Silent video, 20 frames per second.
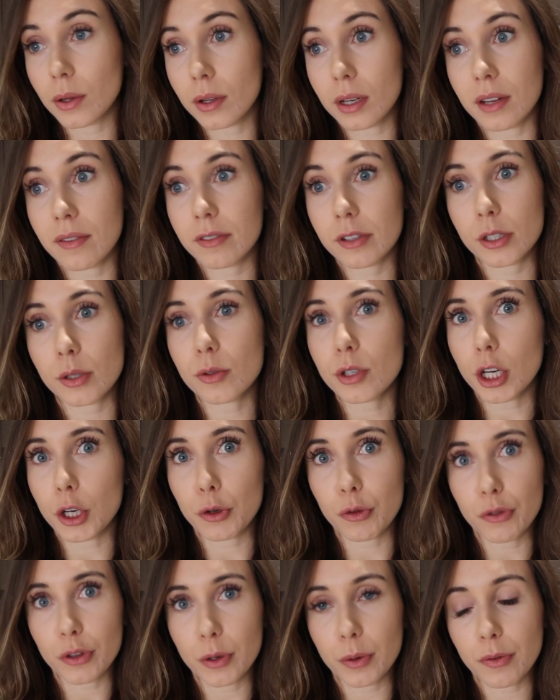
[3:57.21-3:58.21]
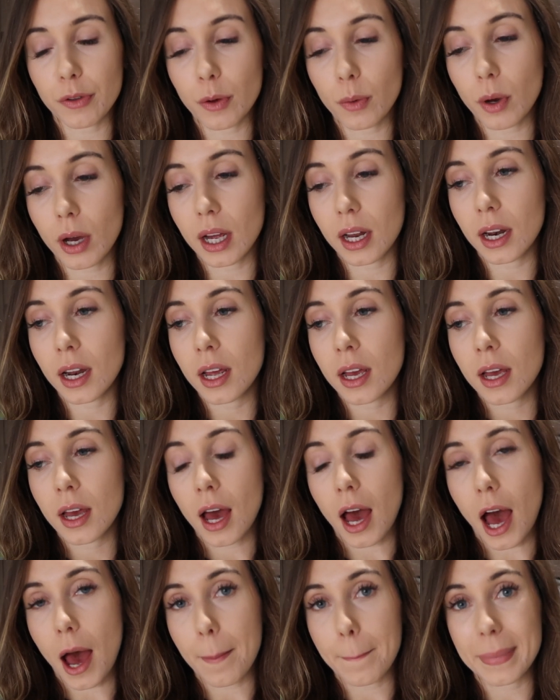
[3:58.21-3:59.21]
You can even do tofu if you want,
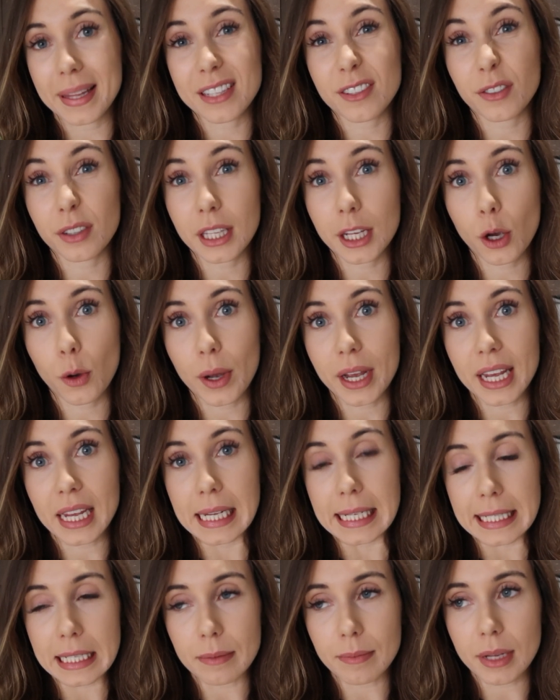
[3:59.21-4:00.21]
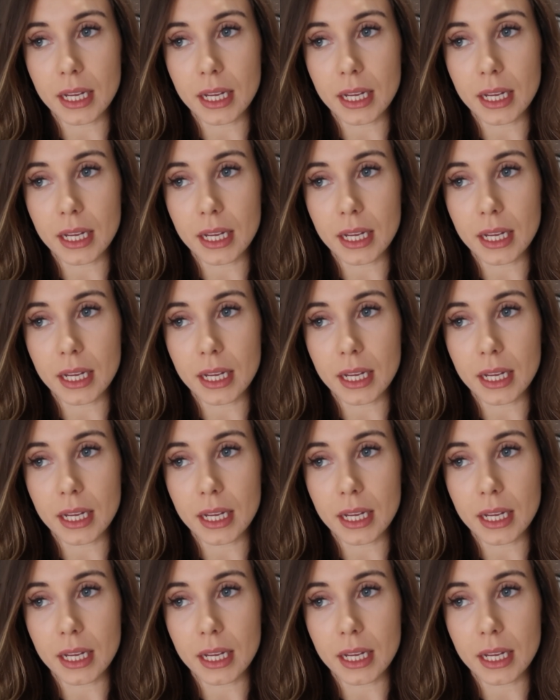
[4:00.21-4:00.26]
but it's a really quick, easy